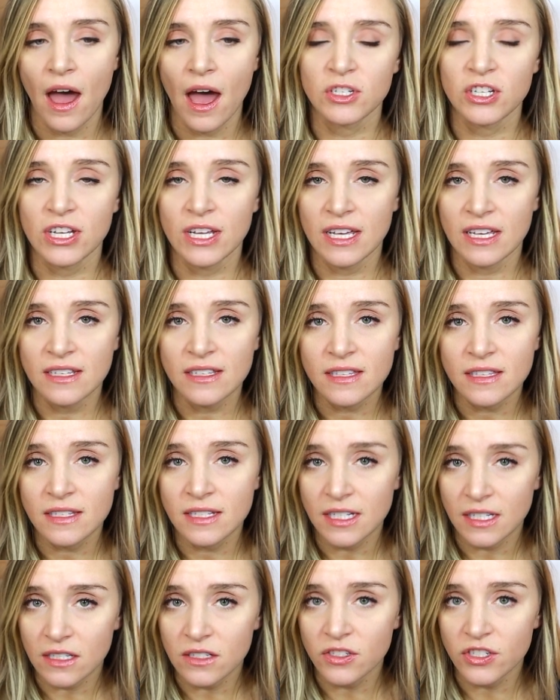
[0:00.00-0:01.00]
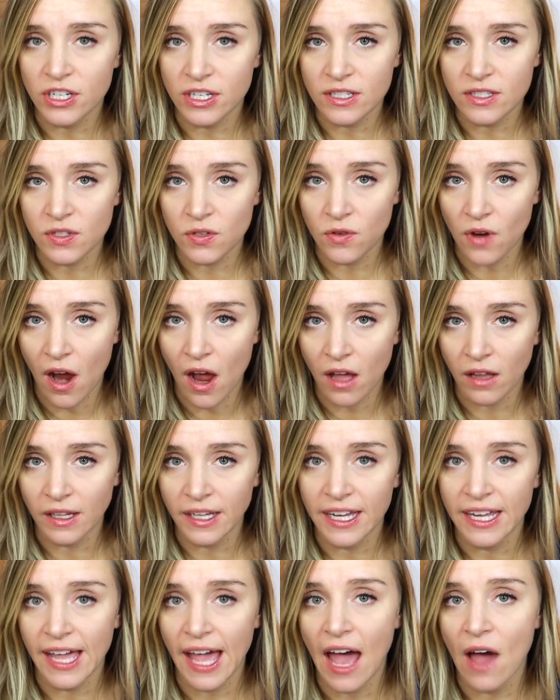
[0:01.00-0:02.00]
She is still just
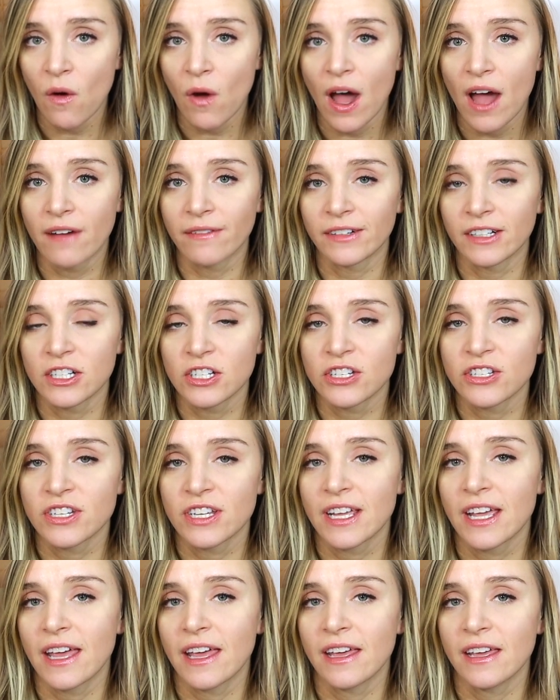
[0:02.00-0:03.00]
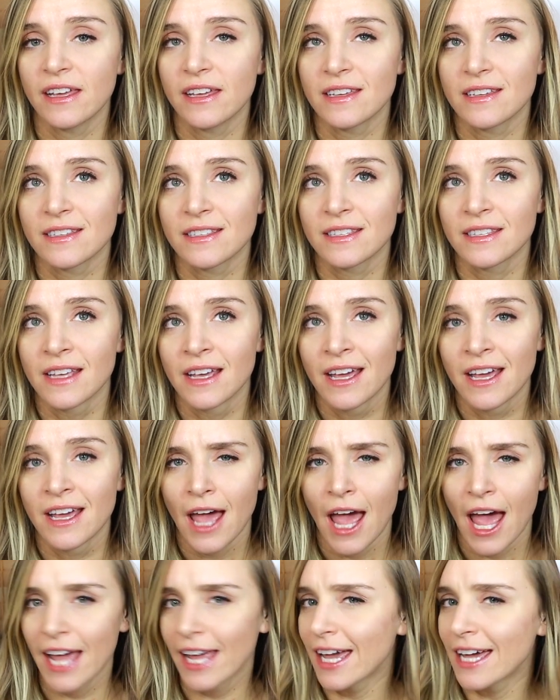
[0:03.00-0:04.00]
crawling, however, she is,
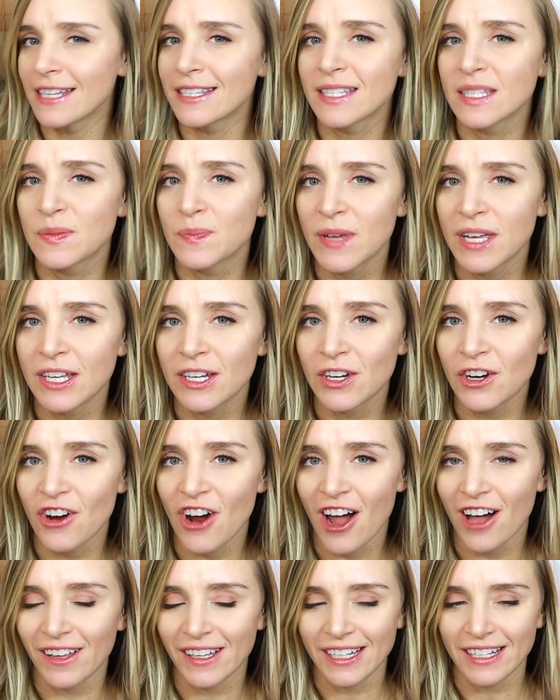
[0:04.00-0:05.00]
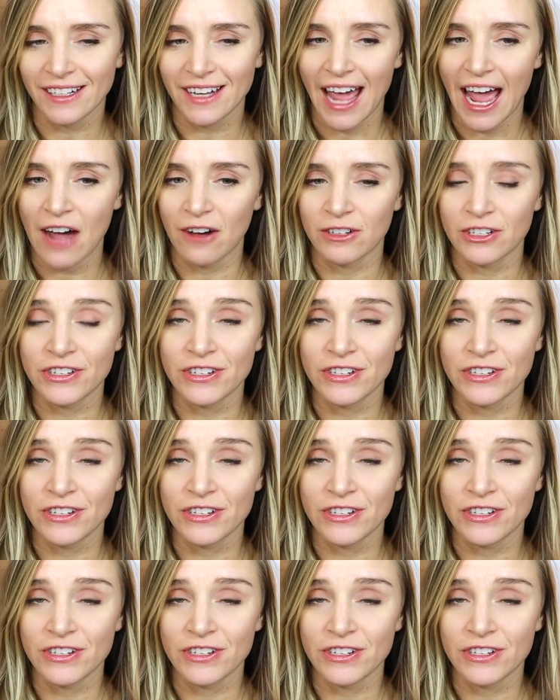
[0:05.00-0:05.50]
I guess, speed crawling now.